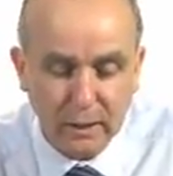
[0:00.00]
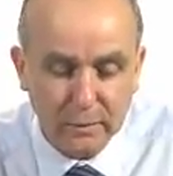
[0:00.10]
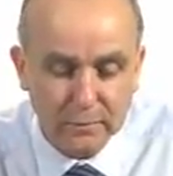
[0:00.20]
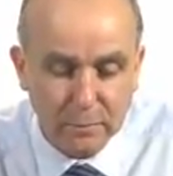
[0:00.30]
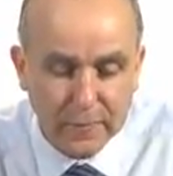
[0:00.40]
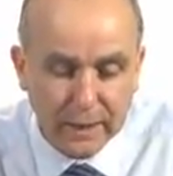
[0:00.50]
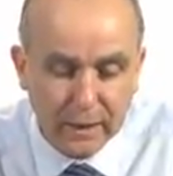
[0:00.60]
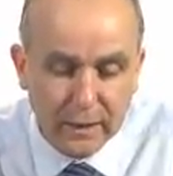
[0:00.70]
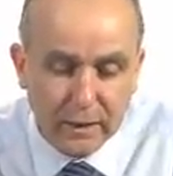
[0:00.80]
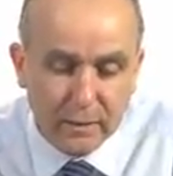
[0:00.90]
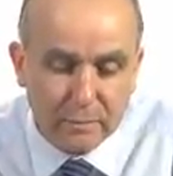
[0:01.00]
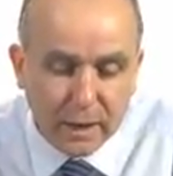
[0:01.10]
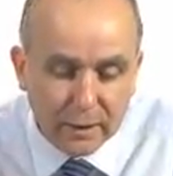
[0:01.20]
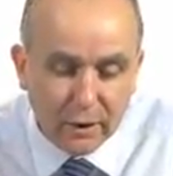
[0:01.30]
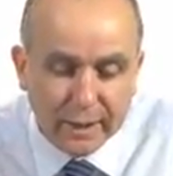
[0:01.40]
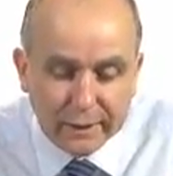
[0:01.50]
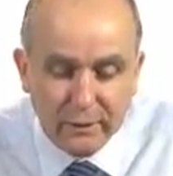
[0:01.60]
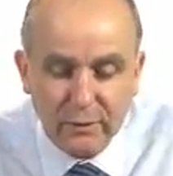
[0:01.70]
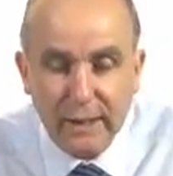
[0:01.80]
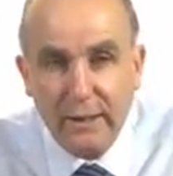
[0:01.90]
Barry
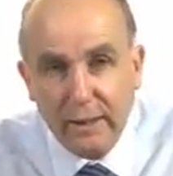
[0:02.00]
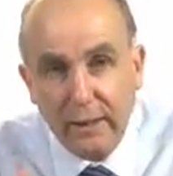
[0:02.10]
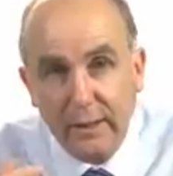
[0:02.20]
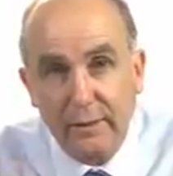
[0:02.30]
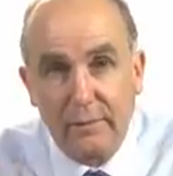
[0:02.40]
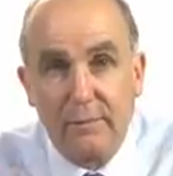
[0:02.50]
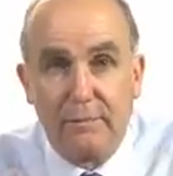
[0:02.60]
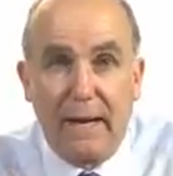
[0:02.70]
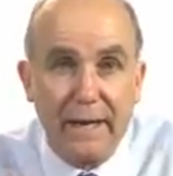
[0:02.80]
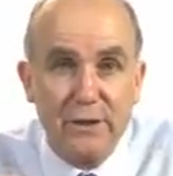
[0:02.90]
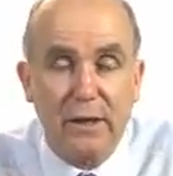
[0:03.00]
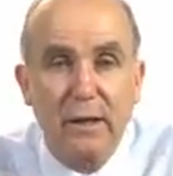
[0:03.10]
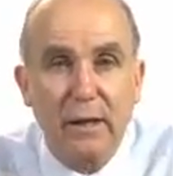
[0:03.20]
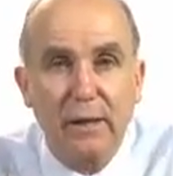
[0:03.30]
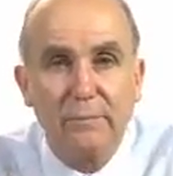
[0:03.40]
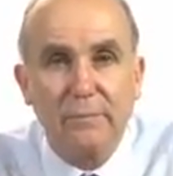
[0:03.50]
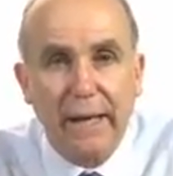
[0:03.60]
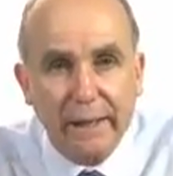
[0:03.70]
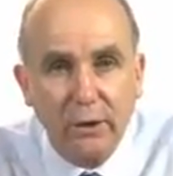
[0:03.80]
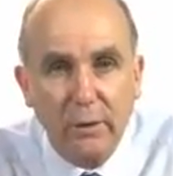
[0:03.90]
Eichengreen, a major
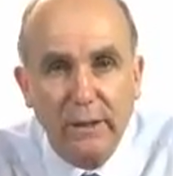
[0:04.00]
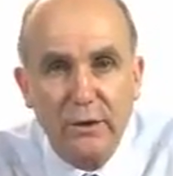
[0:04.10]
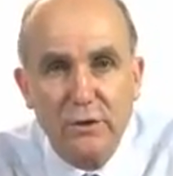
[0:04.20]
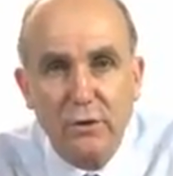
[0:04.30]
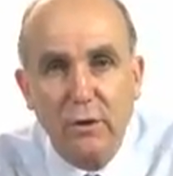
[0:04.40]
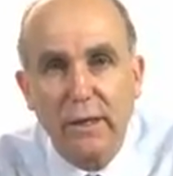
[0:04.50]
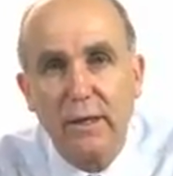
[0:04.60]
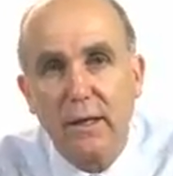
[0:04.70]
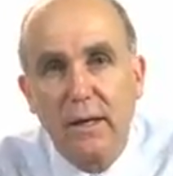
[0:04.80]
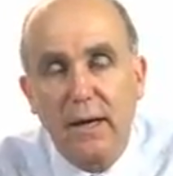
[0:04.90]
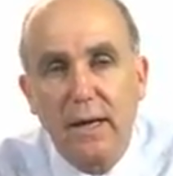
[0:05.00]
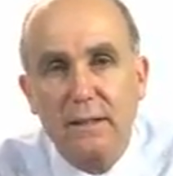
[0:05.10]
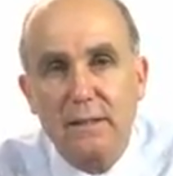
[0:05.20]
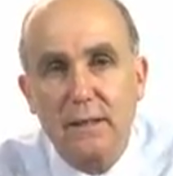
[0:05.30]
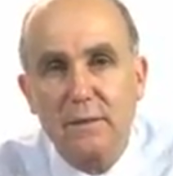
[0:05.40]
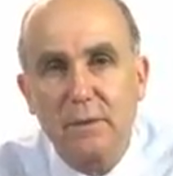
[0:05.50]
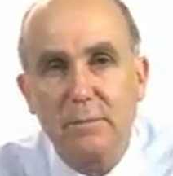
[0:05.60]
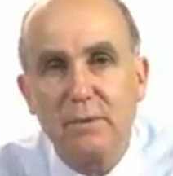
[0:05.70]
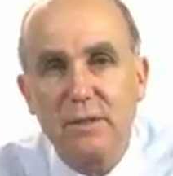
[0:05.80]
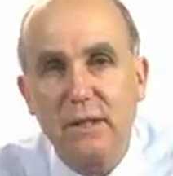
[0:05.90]
economic historian, has
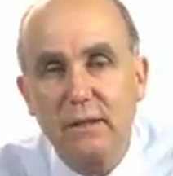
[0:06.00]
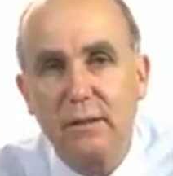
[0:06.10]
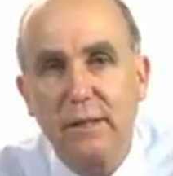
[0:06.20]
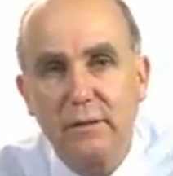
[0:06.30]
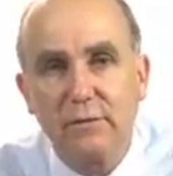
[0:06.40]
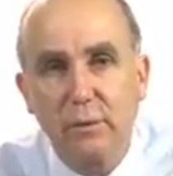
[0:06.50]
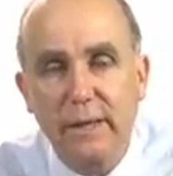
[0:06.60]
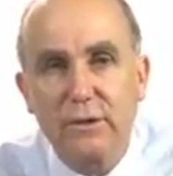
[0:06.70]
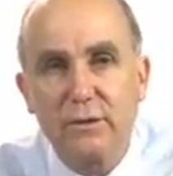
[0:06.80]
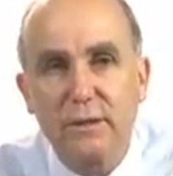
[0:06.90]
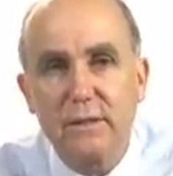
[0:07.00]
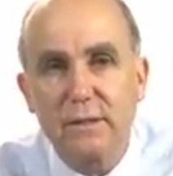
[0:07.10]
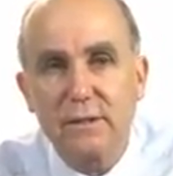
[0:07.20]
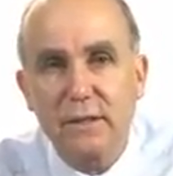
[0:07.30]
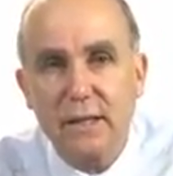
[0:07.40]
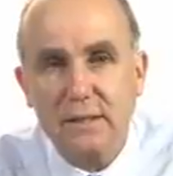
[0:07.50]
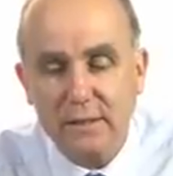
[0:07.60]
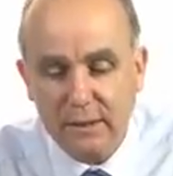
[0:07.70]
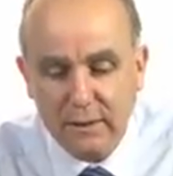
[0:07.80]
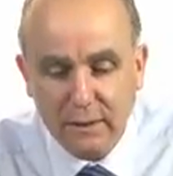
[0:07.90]
been particularly influential in
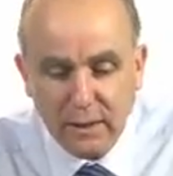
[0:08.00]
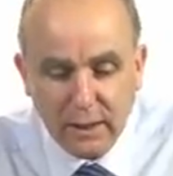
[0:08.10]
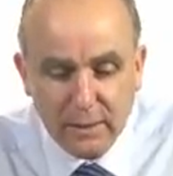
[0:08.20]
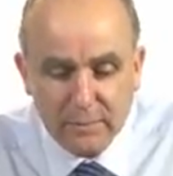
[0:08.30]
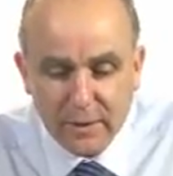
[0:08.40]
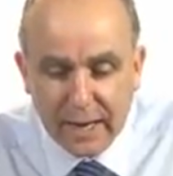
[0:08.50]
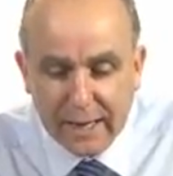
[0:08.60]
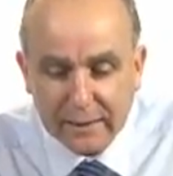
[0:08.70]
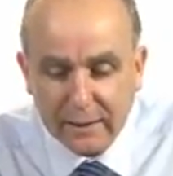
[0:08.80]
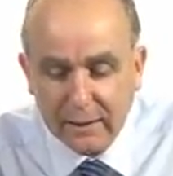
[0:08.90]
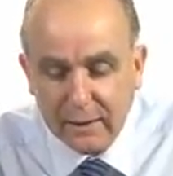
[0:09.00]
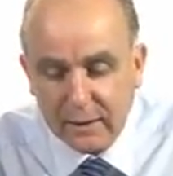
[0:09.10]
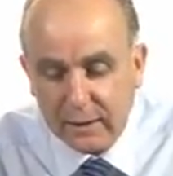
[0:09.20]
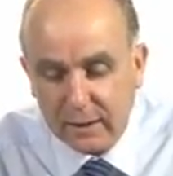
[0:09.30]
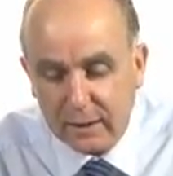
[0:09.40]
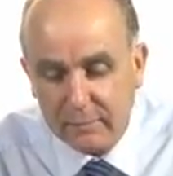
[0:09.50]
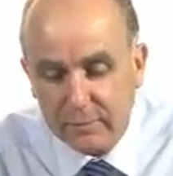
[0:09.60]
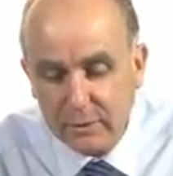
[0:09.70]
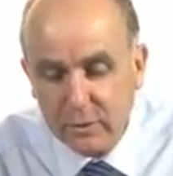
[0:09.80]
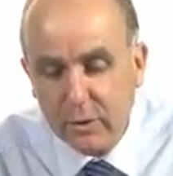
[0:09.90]
suggesting that
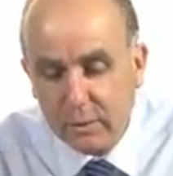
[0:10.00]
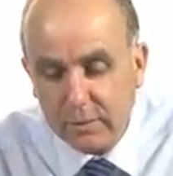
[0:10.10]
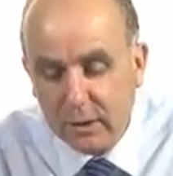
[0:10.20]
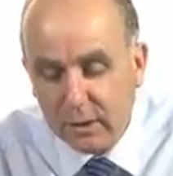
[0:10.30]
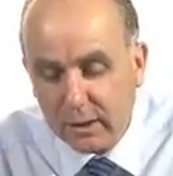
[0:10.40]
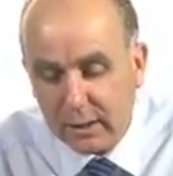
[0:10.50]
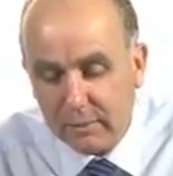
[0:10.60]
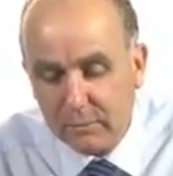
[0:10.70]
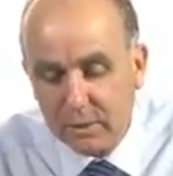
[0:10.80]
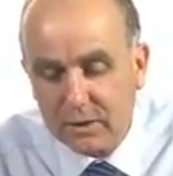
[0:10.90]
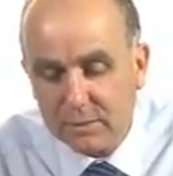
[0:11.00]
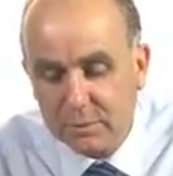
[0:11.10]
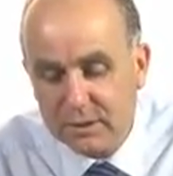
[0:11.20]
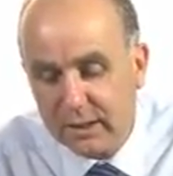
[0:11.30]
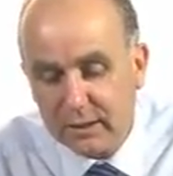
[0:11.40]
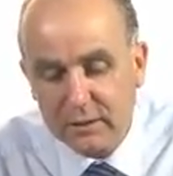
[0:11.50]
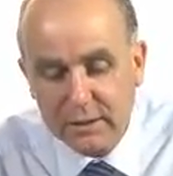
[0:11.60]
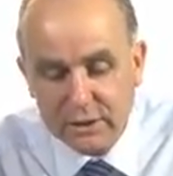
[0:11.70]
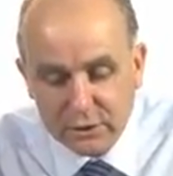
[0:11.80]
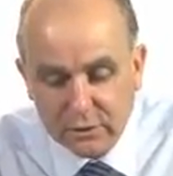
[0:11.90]
Europe was
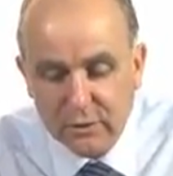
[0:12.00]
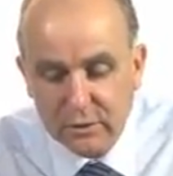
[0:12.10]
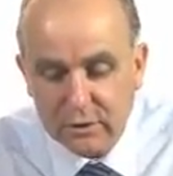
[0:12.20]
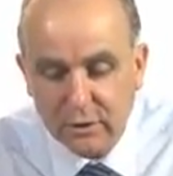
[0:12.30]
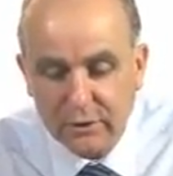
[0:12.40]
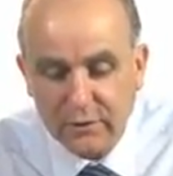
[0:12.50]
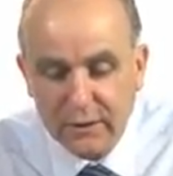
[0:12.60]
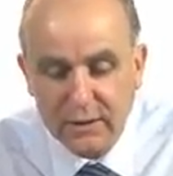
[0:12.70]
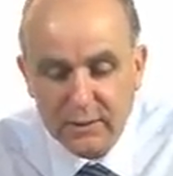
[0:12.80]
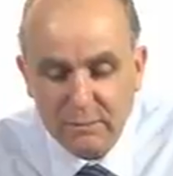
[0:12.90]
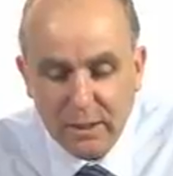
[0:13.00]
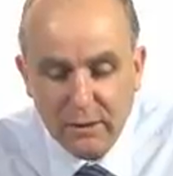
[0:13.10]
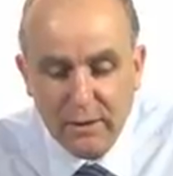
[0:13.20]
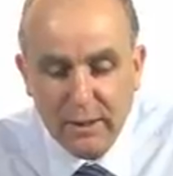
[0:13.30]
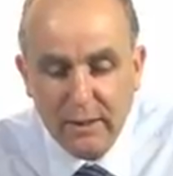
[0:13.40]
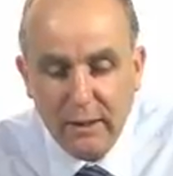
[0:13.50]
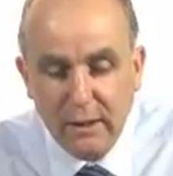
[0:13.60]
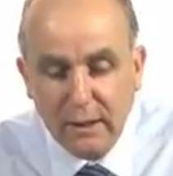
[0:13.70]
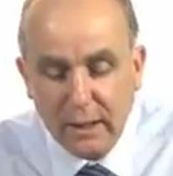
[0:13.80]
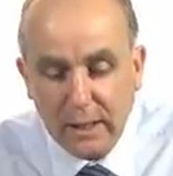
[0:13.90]
particularly suited sort of in this period
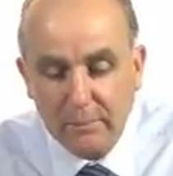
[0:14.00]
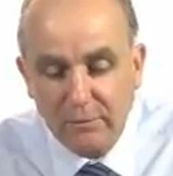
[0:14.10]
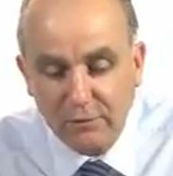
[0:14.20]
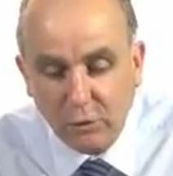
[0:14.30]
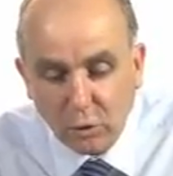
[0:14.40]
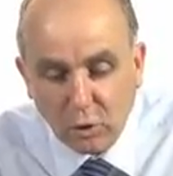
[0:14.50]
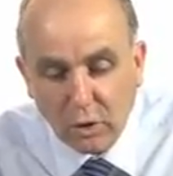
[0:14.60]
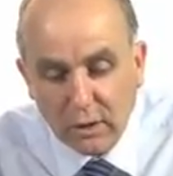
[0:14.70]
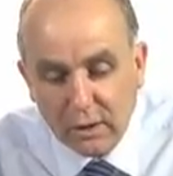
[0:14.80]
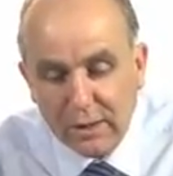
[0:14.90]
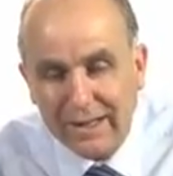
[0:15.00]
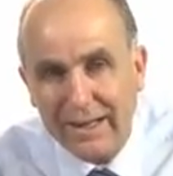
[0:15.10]
for